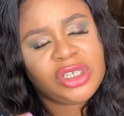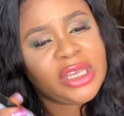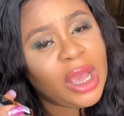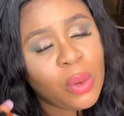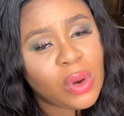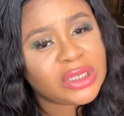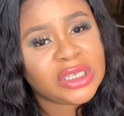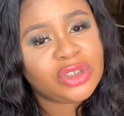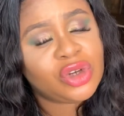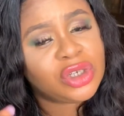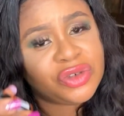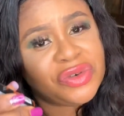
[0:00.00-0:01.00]
The girl was in
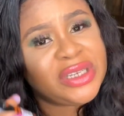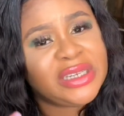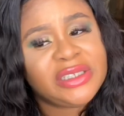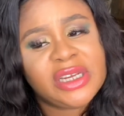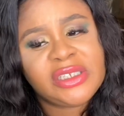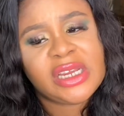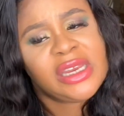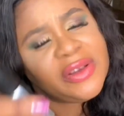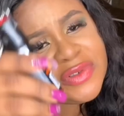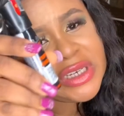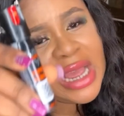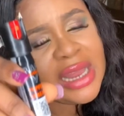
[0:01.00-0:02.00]
church reading JJ.
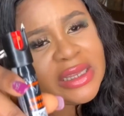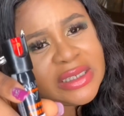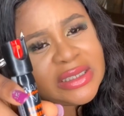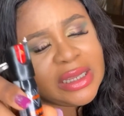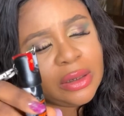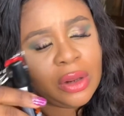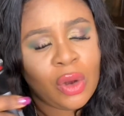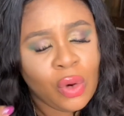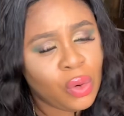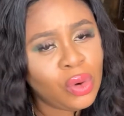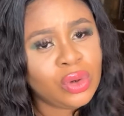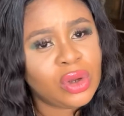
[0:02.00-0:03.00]
If she had this thing,
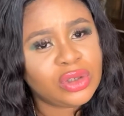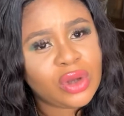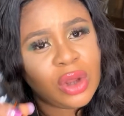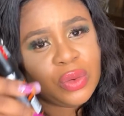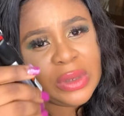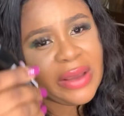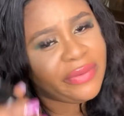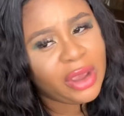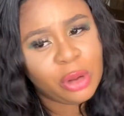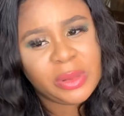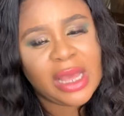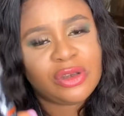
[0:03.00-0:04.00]
who knows, God would have
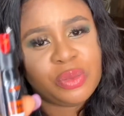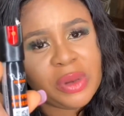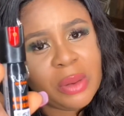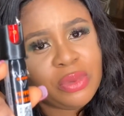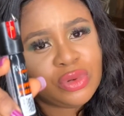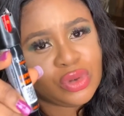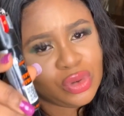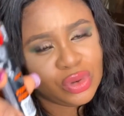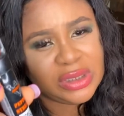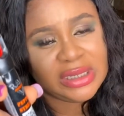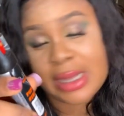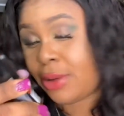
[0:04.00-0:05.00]
helped her to be able to
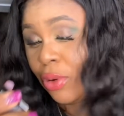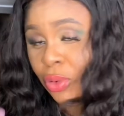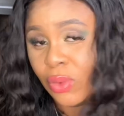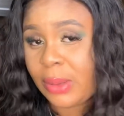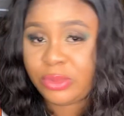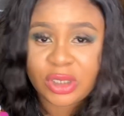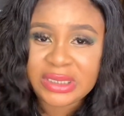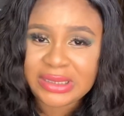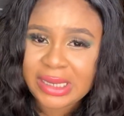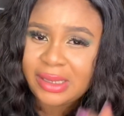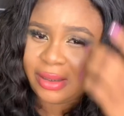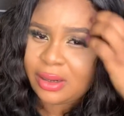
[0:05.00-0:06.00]
use it. I don't know, I'm just
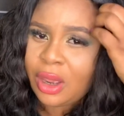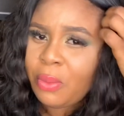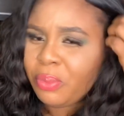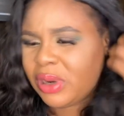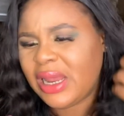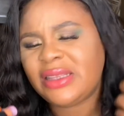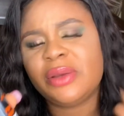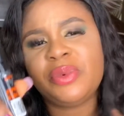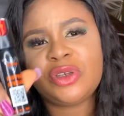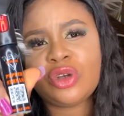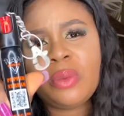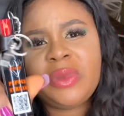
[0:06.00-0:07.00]
saying. But let it
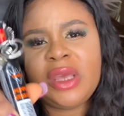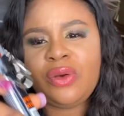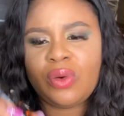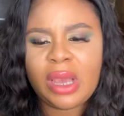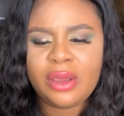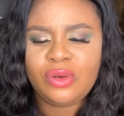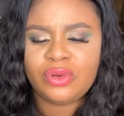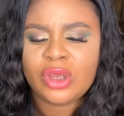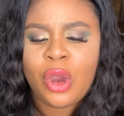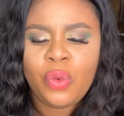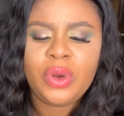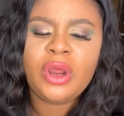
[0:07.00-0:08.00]
be something you can use.
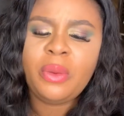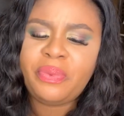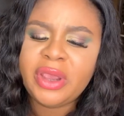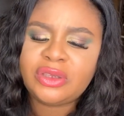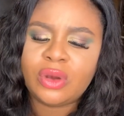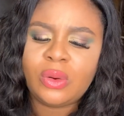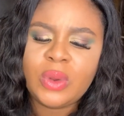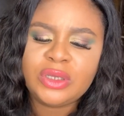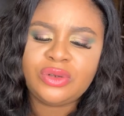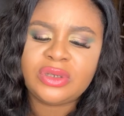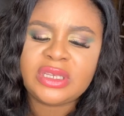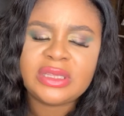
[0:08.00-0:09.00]
We don't pray to
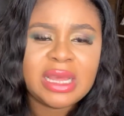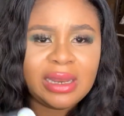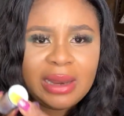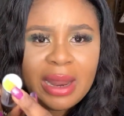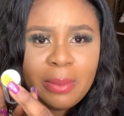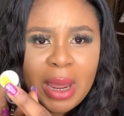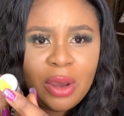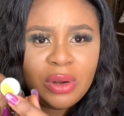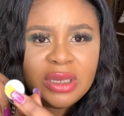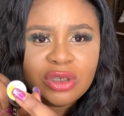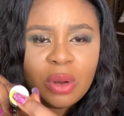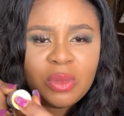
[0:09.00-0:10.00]
always use it. That my
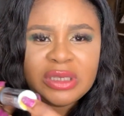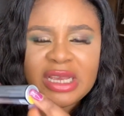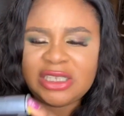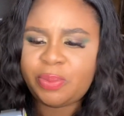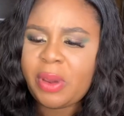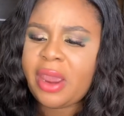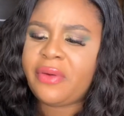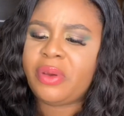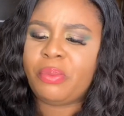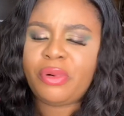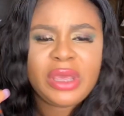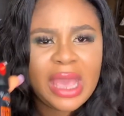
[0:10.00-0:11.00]
own is almost
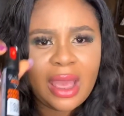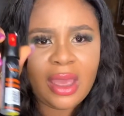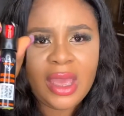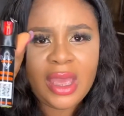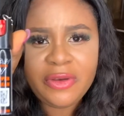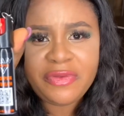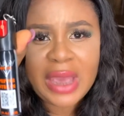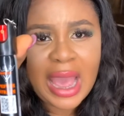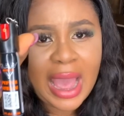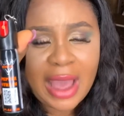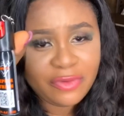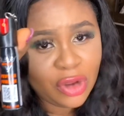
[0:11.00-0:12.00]
expiring. But yeah,
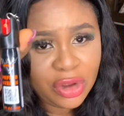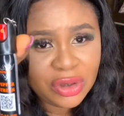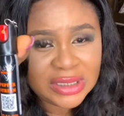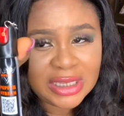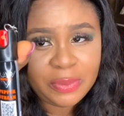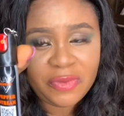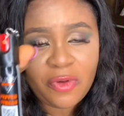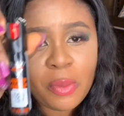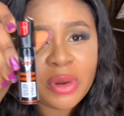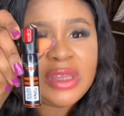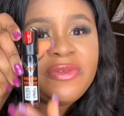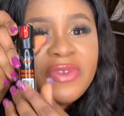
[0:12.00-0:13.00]
I've not used it before,
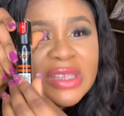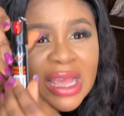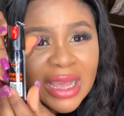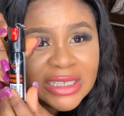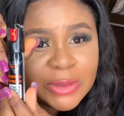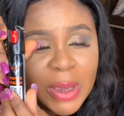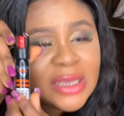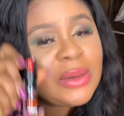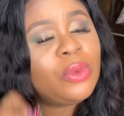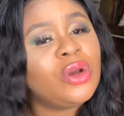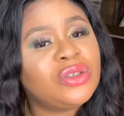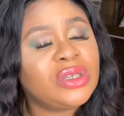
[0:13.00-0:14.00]
but if it expires,
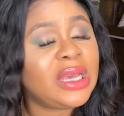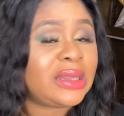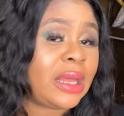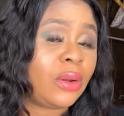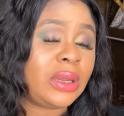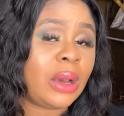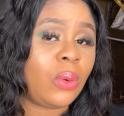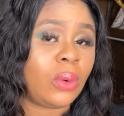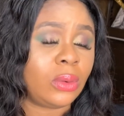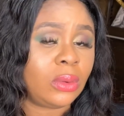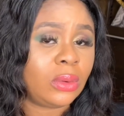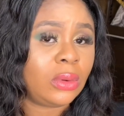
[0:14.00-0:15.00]
I'm going to get another
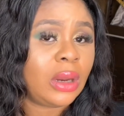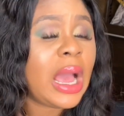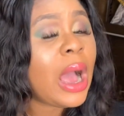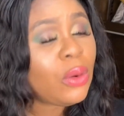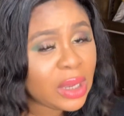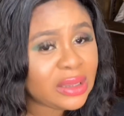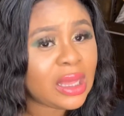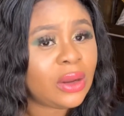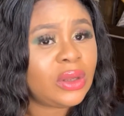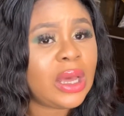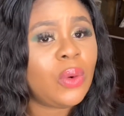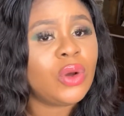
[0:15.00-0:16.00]
one. I'll get
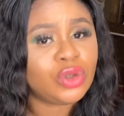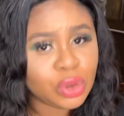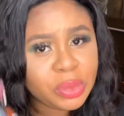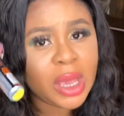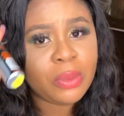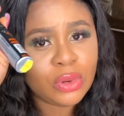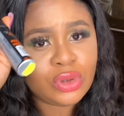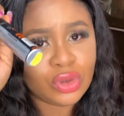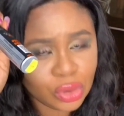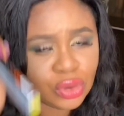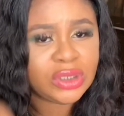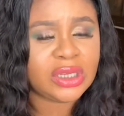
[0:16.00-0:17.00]
another one to be able
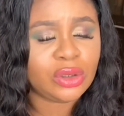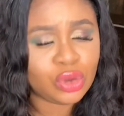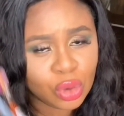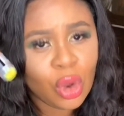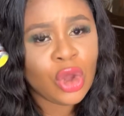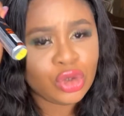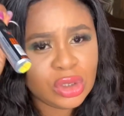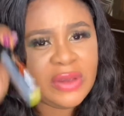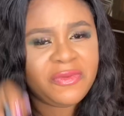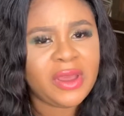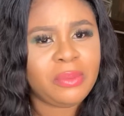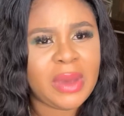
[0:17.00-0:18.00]
to use it to
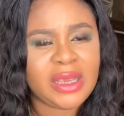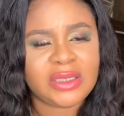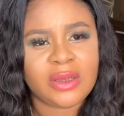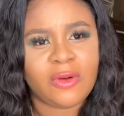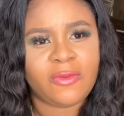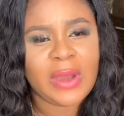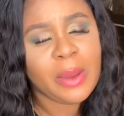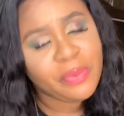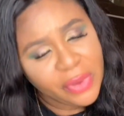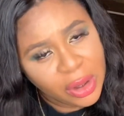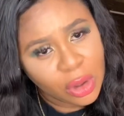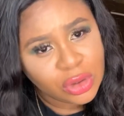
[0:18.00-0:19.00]
defend myself. I
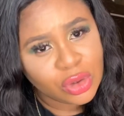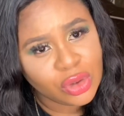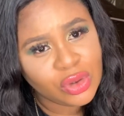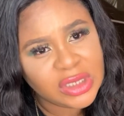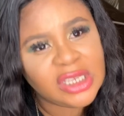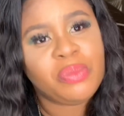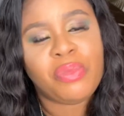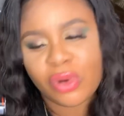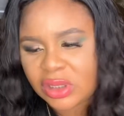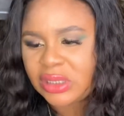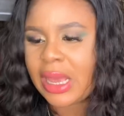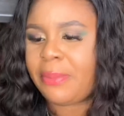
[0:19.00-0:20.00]
pray not to use it,
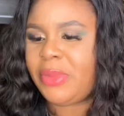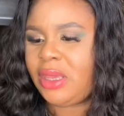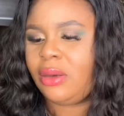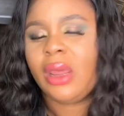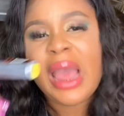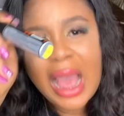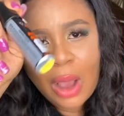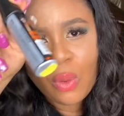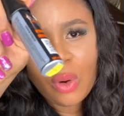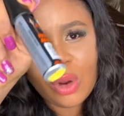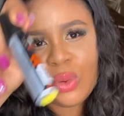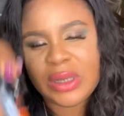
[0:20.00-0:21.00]
but I
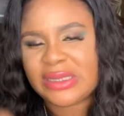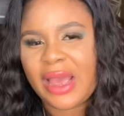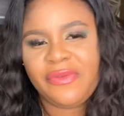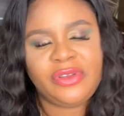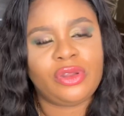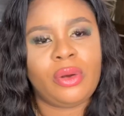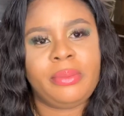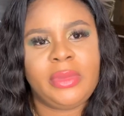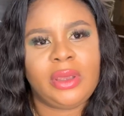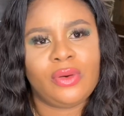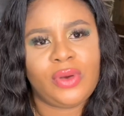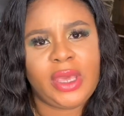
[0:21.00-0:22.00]
will always have it on
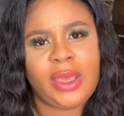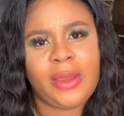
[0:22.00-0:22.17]
me, okay?